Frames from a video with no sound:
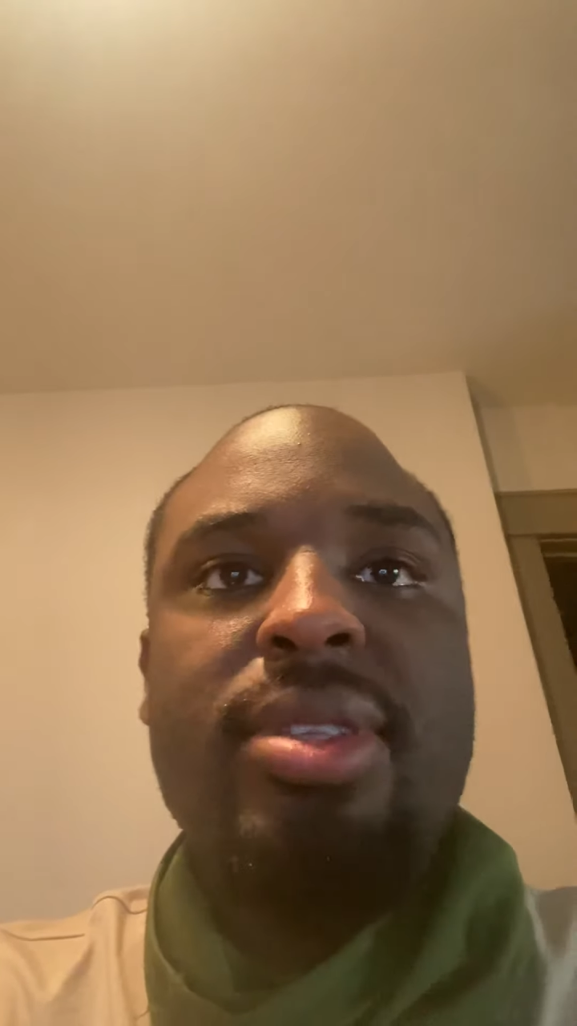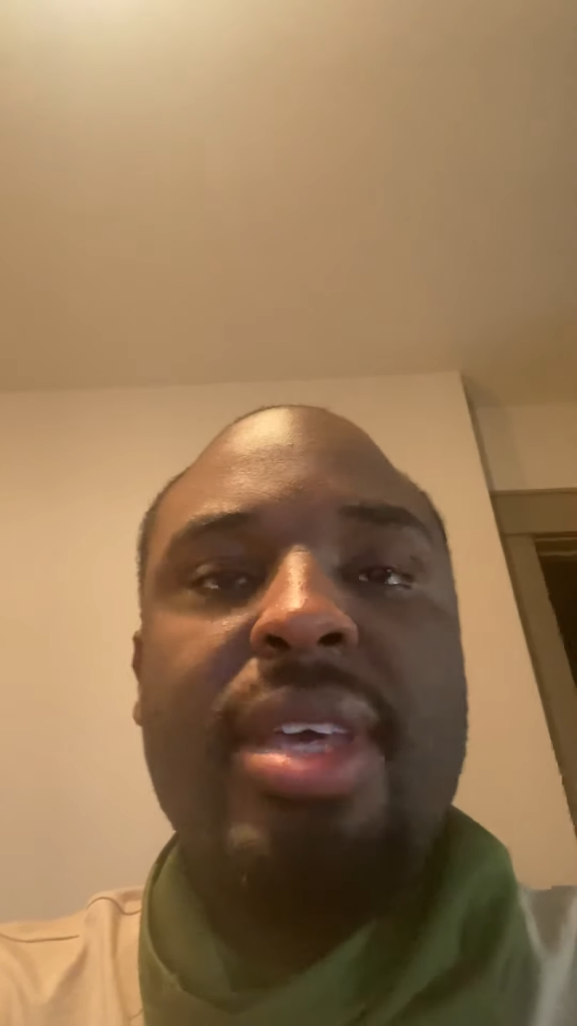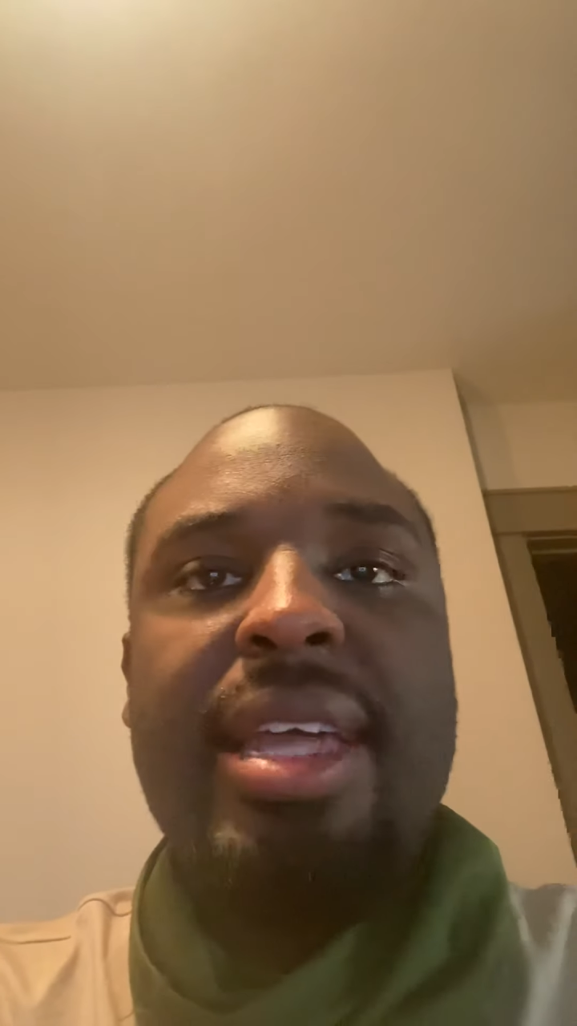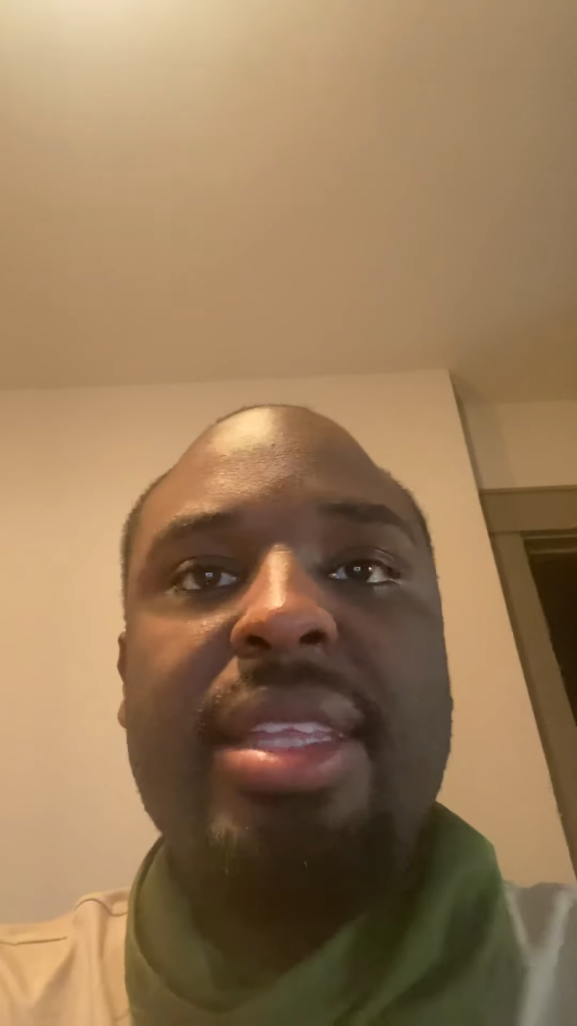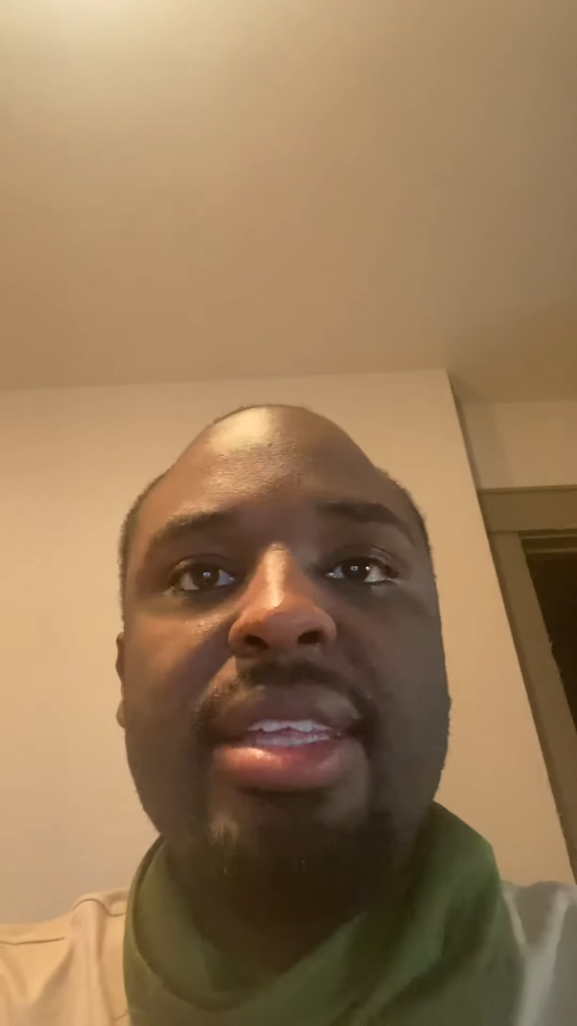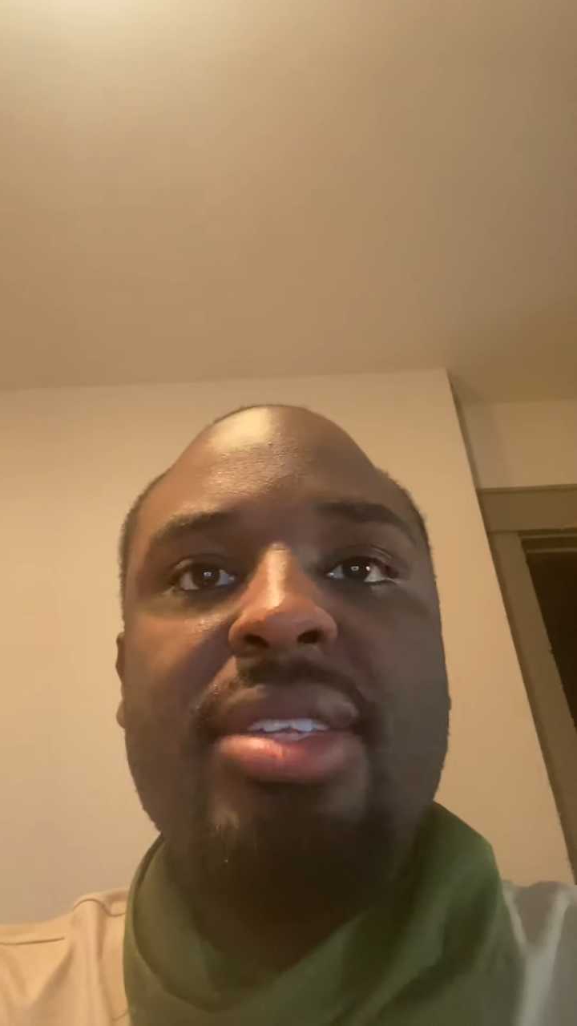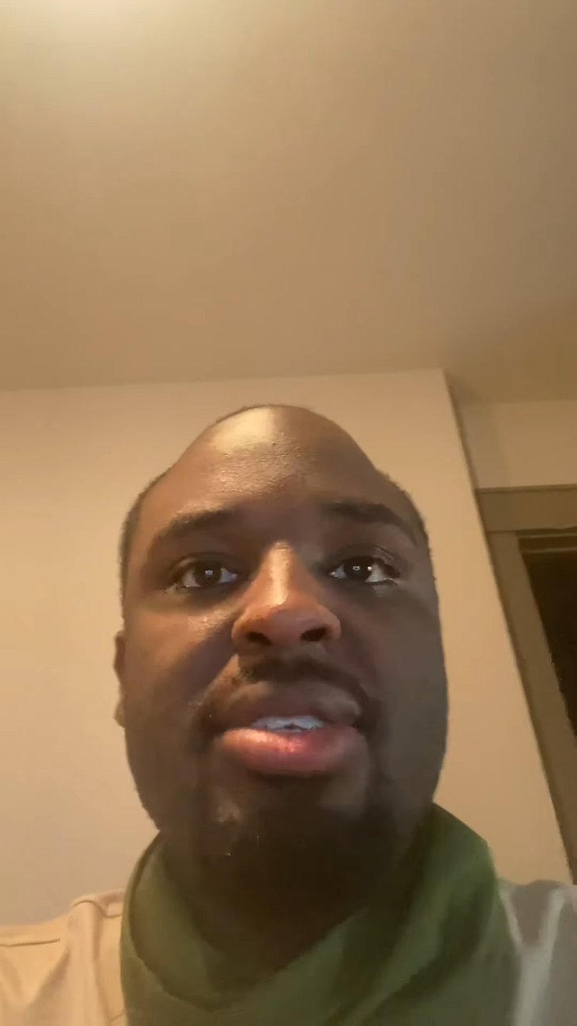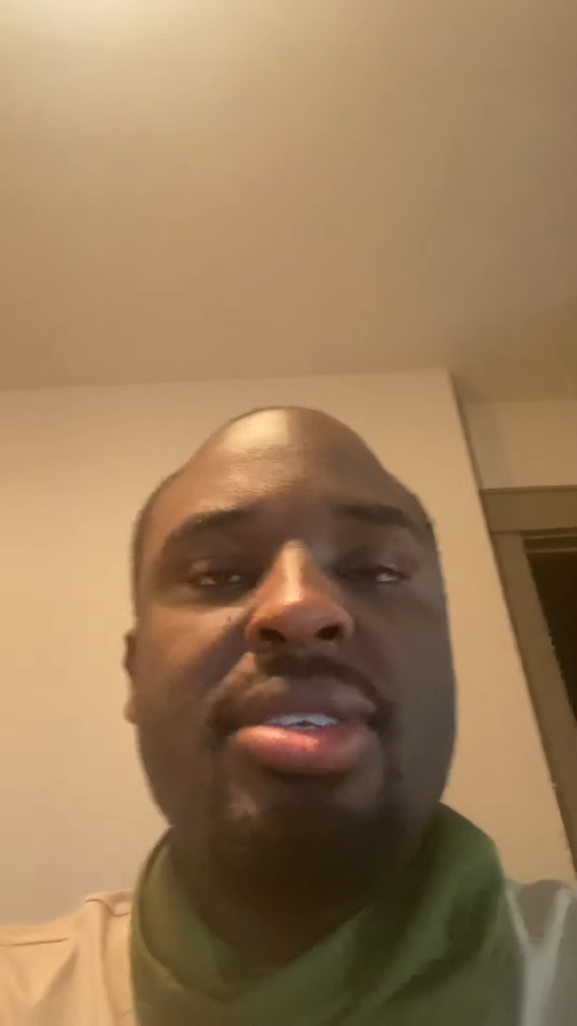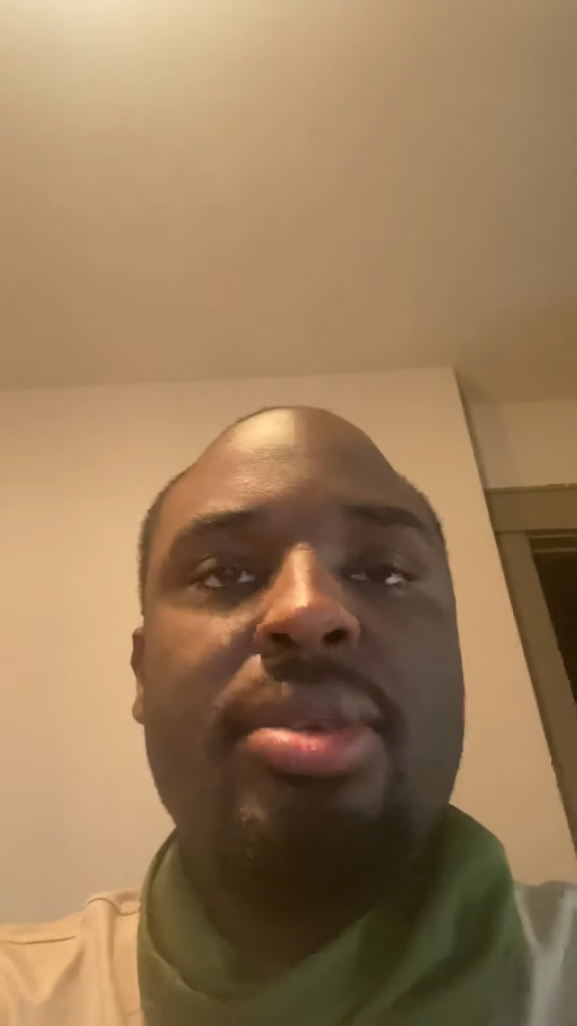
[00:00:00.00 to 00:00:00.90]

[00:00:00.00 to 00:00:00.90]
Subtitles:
that needs to